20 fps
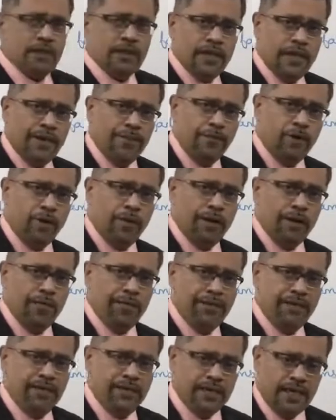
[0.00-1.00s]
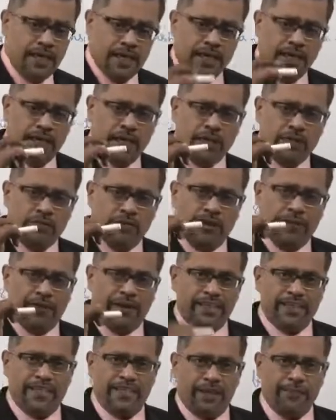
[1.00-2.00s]
Improvement means we have
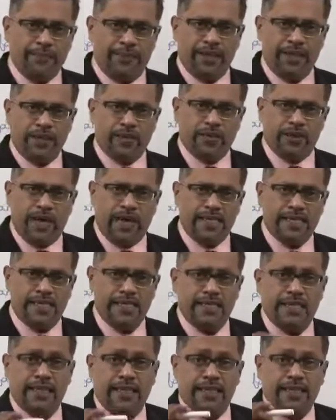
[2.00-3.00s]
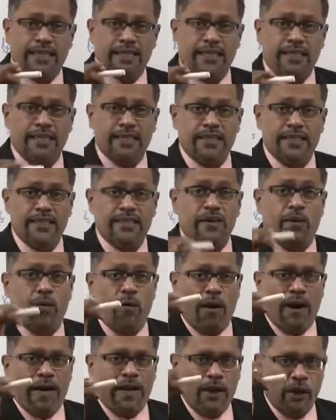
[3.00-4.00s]
done something to the asset that increases the
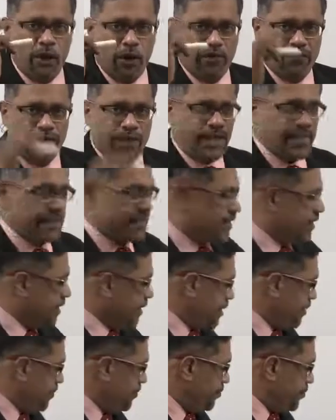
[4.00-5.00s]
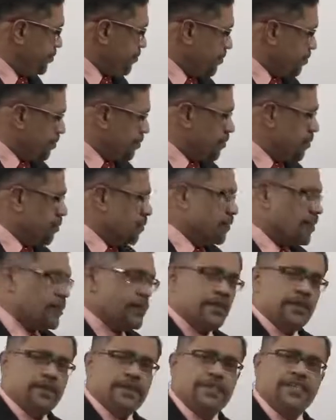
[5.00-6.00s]
value of the asset.
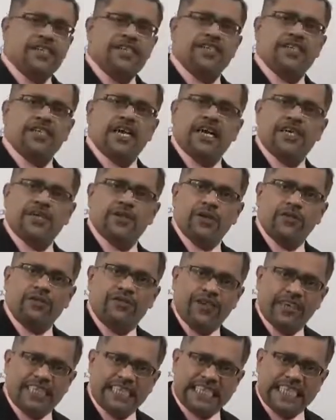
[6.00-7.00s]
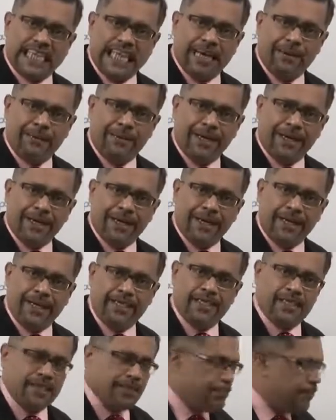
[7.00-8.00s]
Discharge of fixed liability.
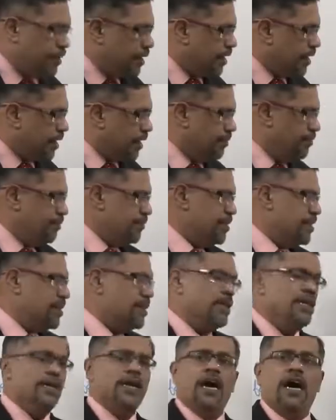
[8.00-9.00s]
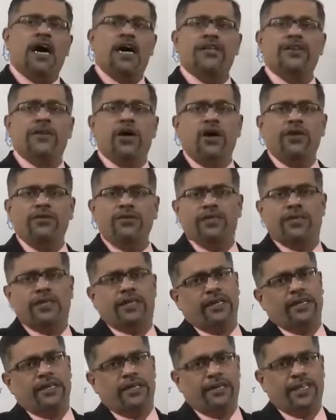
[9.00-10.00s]
In simple terms, a
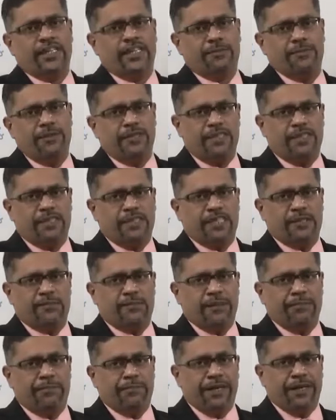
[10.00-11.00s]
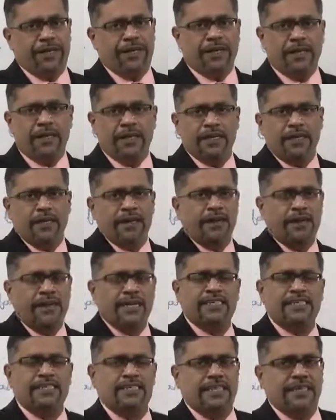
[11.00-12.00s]
non-recurring expense is been paid.
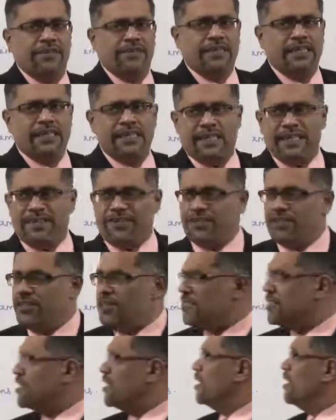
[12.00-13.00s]
Let's see the transactions.